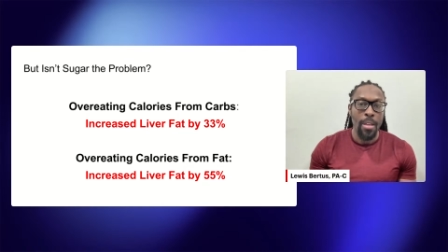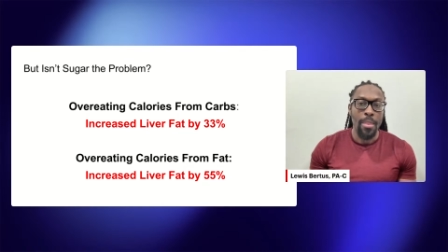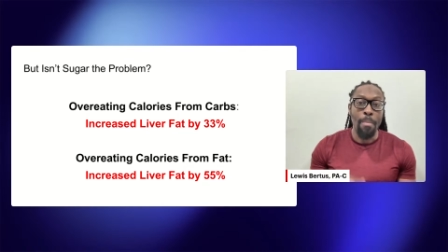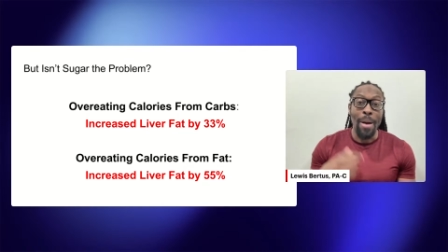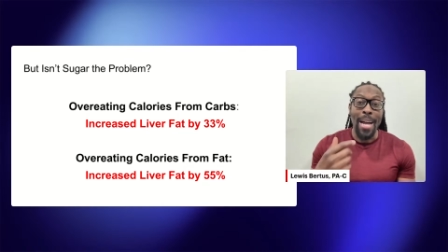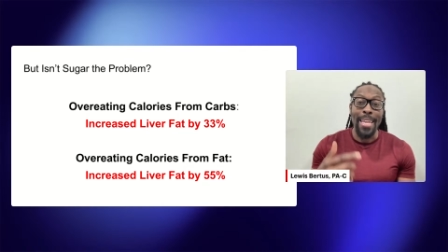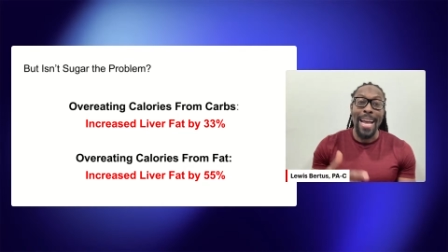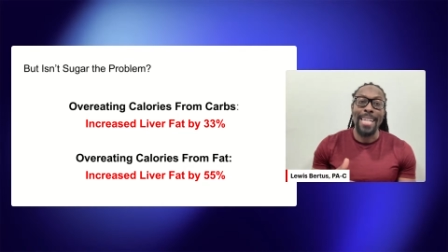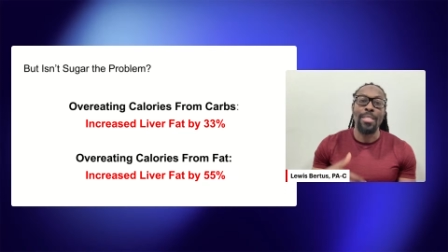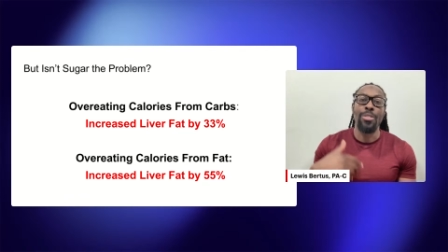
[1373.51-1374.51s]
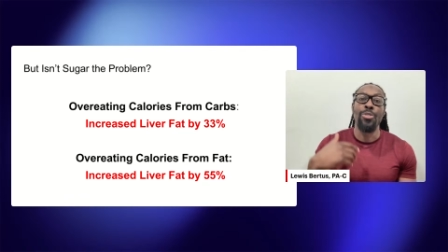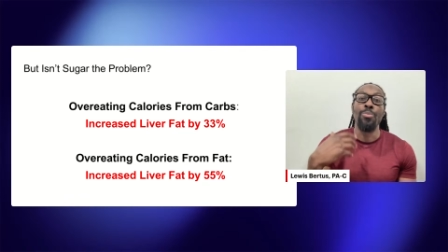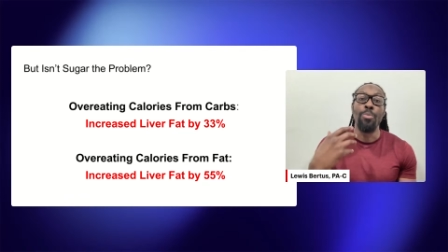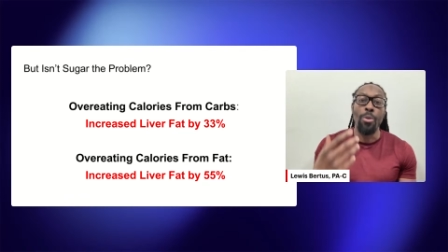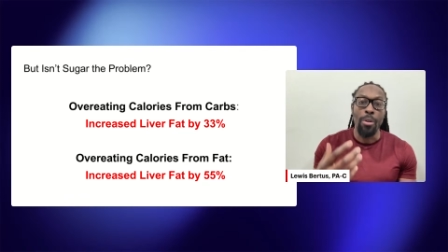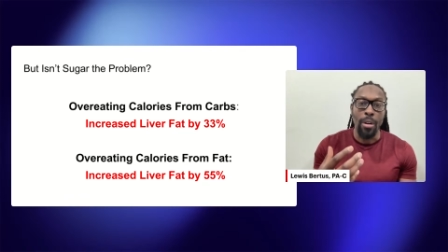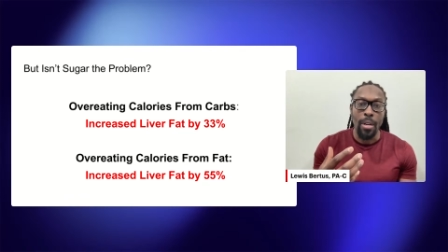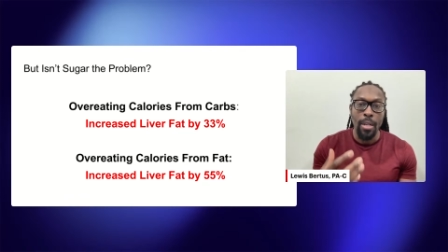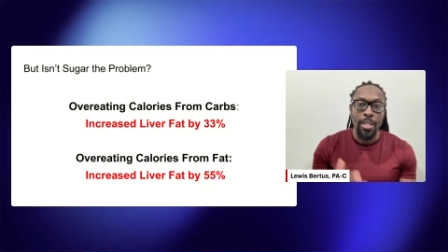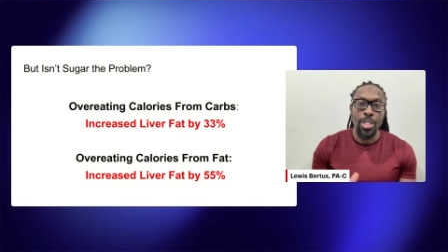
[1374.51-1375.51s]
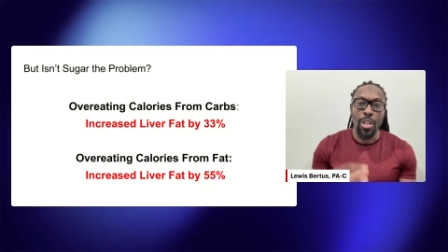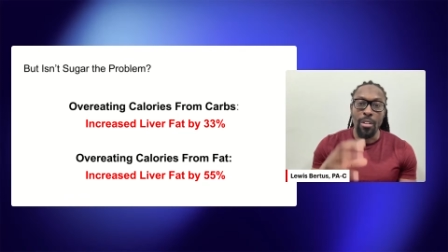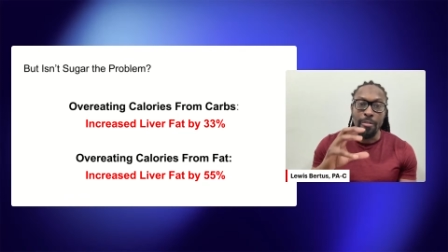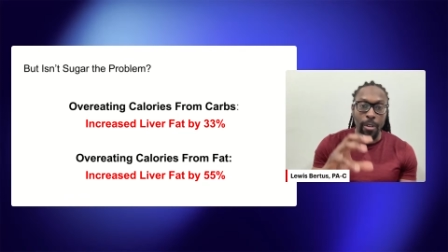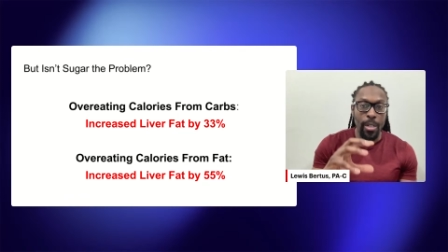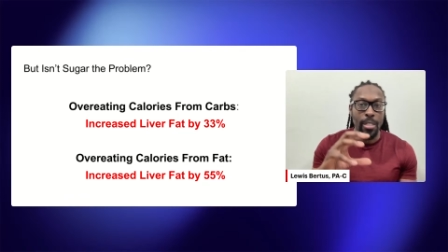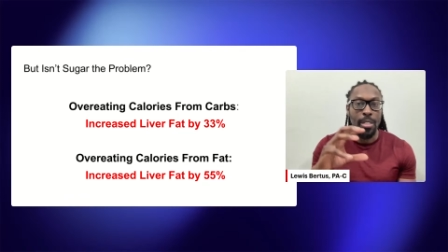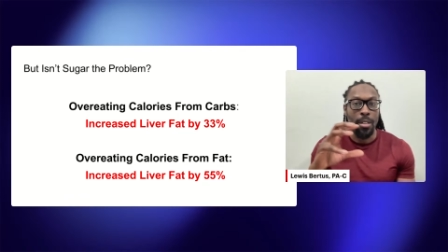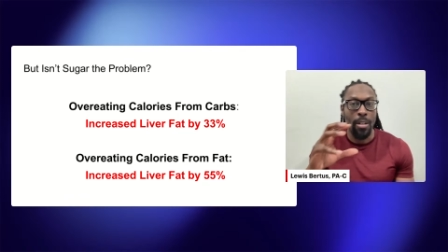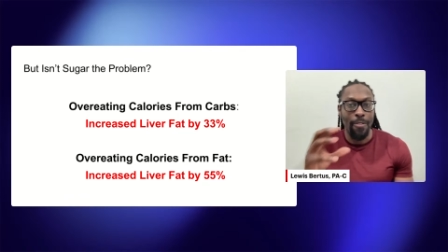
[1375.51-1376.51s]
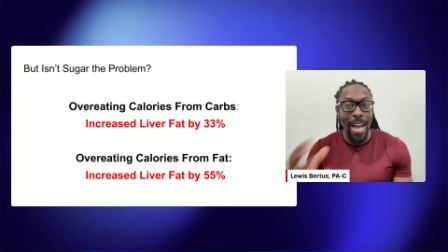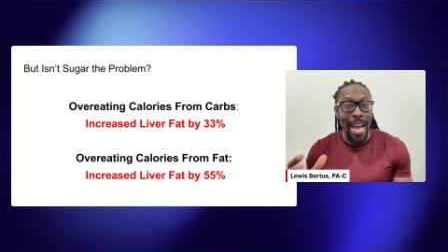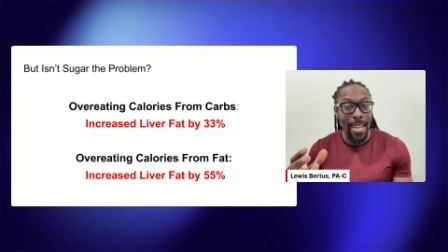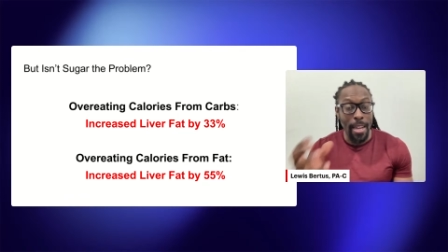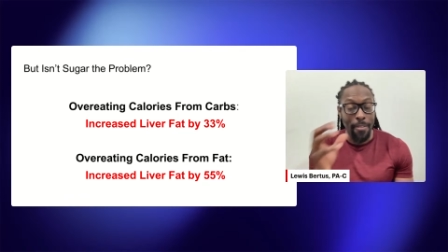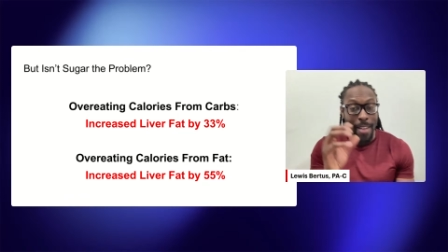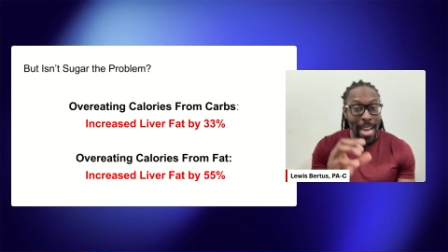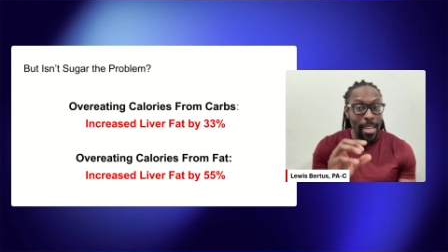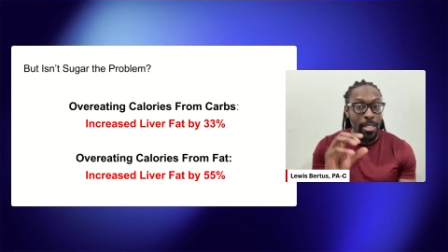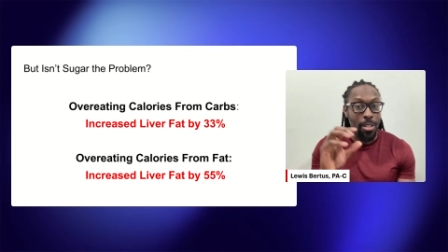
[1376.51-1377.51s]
the body has to do more to convert it to fat. Yeah, carbs